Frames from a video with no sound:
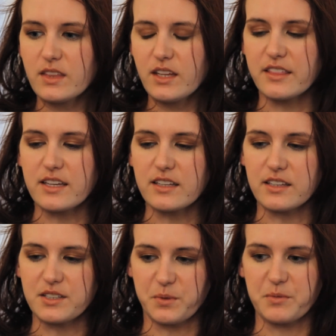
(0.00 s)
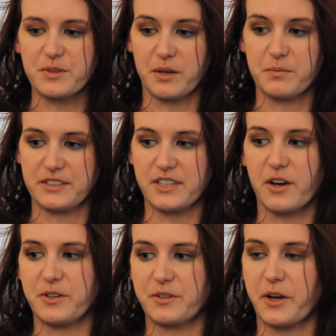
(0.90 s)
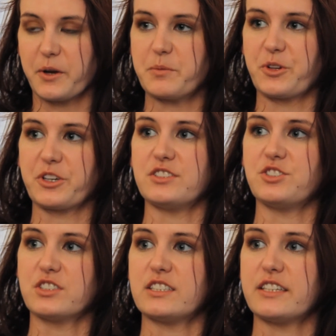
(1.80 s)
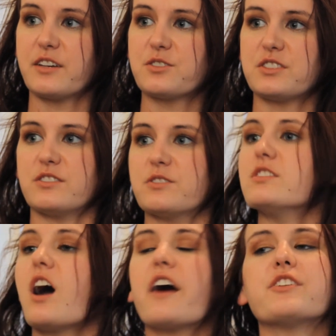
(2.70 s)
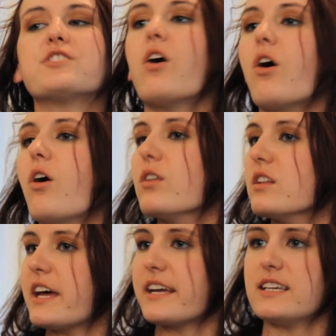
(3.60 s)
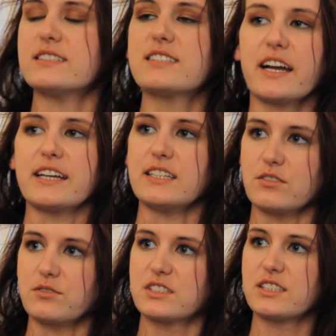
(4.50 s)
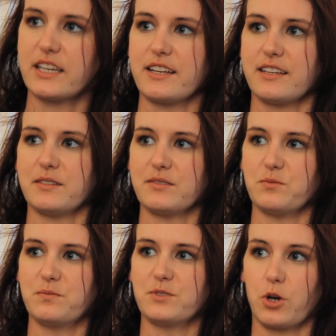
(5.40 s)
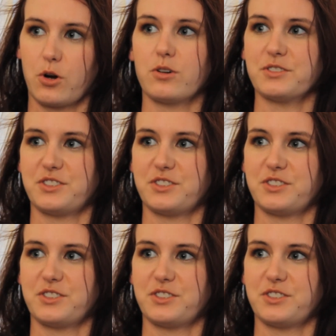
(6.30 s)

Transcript: I think these women that I picked out, Carey Mulligan and Gillian Anderson, they're not the tall, leggy, tiny, little skinny girls.